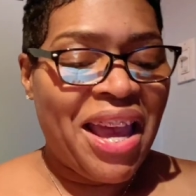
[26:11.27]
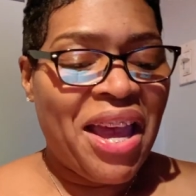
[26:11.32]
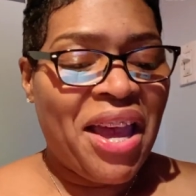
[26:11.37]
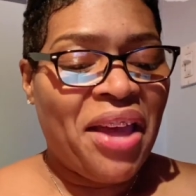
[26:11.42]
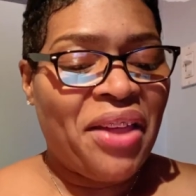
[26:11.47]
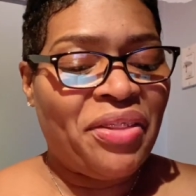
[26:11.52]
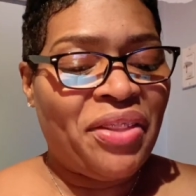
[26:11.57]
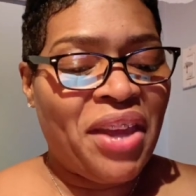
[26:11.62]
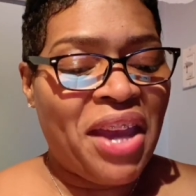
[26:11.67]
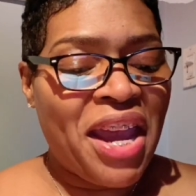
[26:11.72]

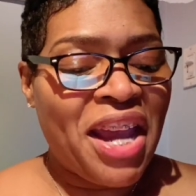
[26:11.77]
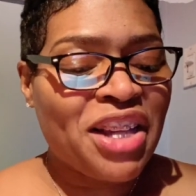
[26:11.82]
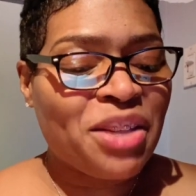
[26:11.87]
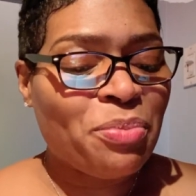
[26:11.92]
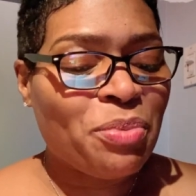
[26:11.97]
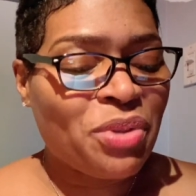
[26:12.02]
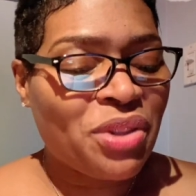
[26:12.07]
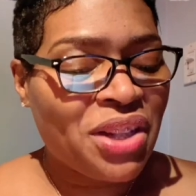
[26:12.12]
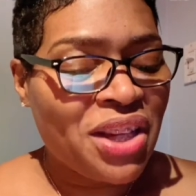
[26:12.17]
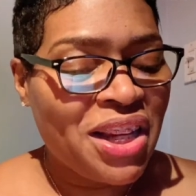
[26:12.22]
The
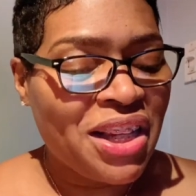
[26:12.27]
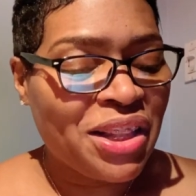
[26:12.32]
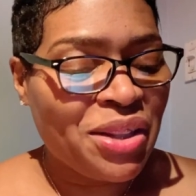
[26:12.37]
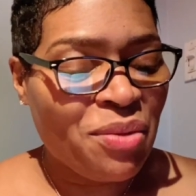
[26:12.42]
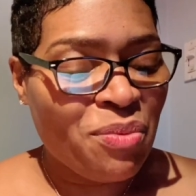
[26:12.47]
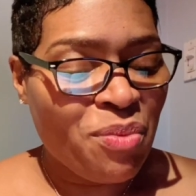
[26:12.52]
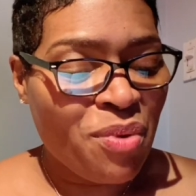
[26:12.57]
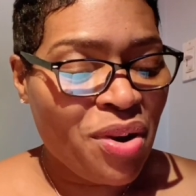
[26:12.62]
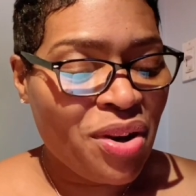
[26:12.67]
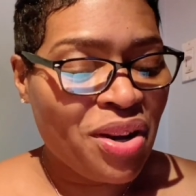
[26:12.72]
expertise of
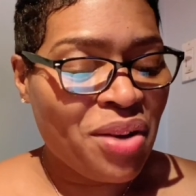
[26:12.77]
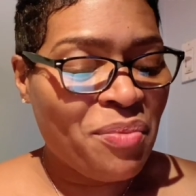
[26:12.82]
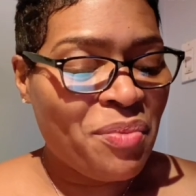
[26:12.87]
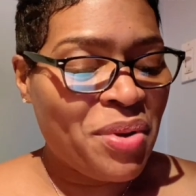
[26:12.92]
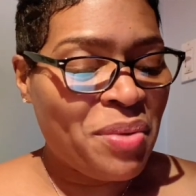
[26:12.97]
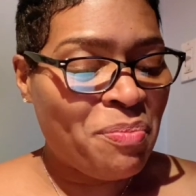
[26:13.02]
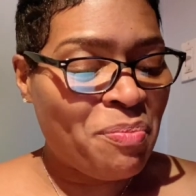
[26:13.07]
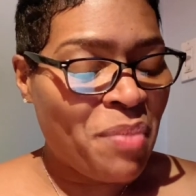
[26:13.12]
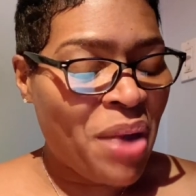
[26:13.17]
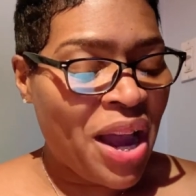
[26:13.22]
working with
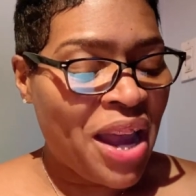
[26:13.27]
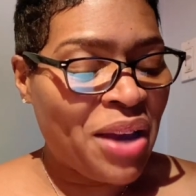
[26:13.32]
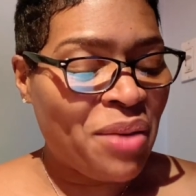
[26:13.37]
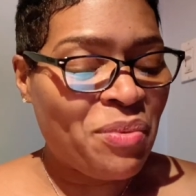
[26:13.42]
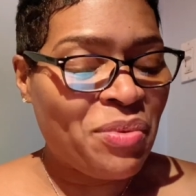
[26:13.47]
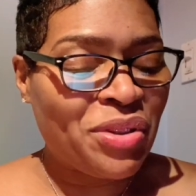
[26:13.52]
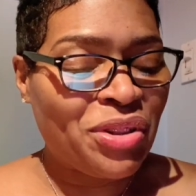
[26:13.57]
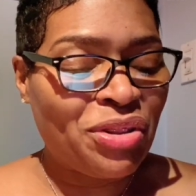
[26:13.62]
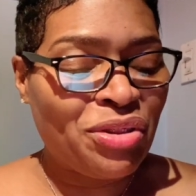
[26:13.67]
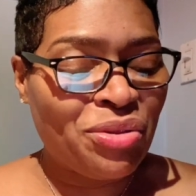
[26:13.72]
Mike
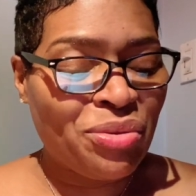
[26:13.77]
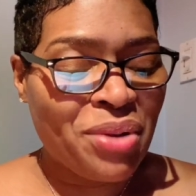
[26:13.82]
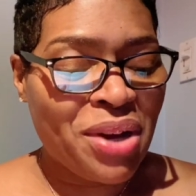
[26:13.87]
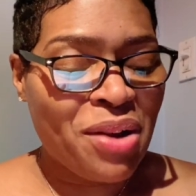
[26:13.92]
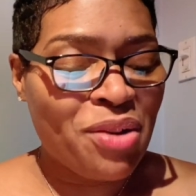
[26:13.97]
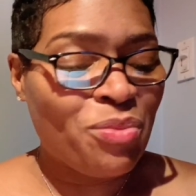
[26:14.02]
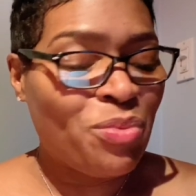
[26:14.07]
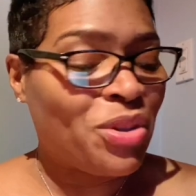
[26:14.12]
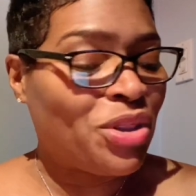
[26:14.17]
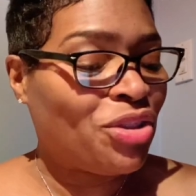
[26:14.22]
was
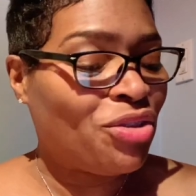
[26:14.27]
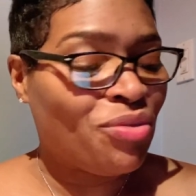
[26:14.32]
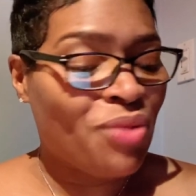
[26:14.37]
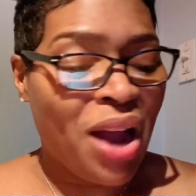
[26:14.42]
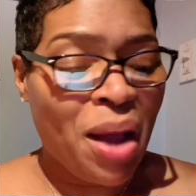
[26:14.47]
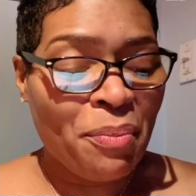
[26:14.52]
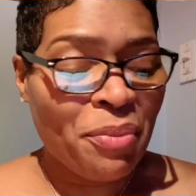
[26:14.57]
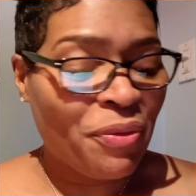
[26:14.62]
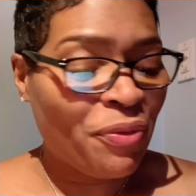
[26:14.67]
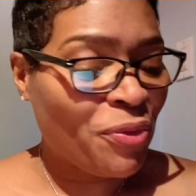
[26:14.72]

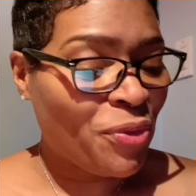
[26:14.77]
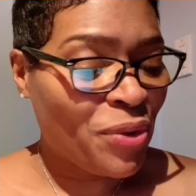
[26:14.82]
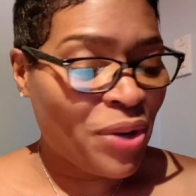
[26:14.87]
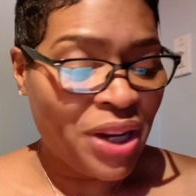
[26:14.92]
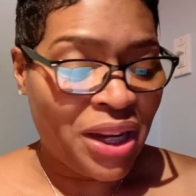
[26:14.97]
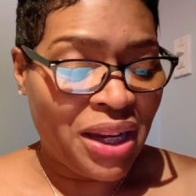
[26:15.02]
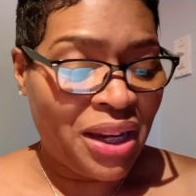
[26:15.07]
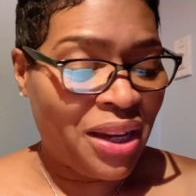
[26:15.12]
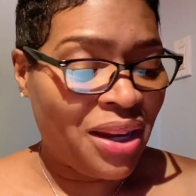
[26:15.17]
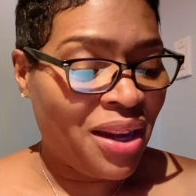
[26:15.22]
drama
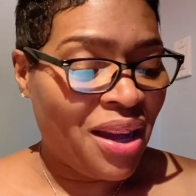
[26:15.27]
free.